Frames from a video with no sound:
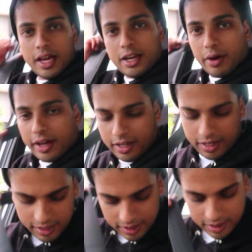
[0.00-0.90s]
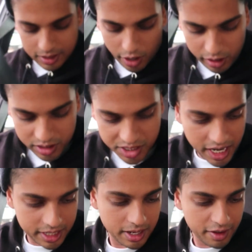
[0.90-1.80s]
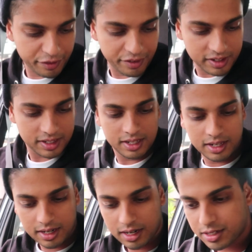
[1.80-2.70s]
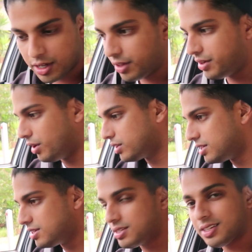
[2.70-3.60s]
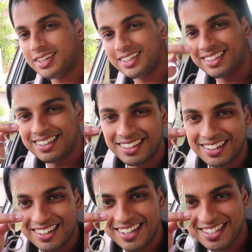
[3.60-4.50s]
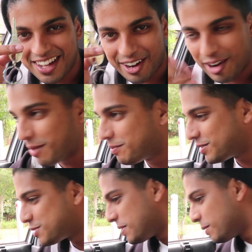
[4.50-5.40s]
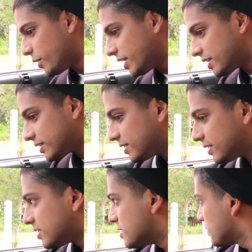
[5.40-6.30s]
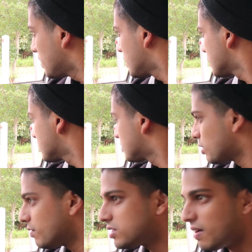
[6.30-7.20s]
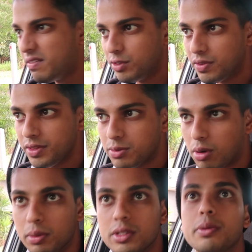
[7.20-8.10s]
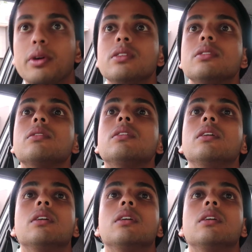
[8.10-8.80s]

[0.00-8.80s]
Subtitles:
Anyway, oil is checked off. Let's go to the doctors. Let's start her up. It's been a week since we last drove this. I haven't even driven this properly, to be honest.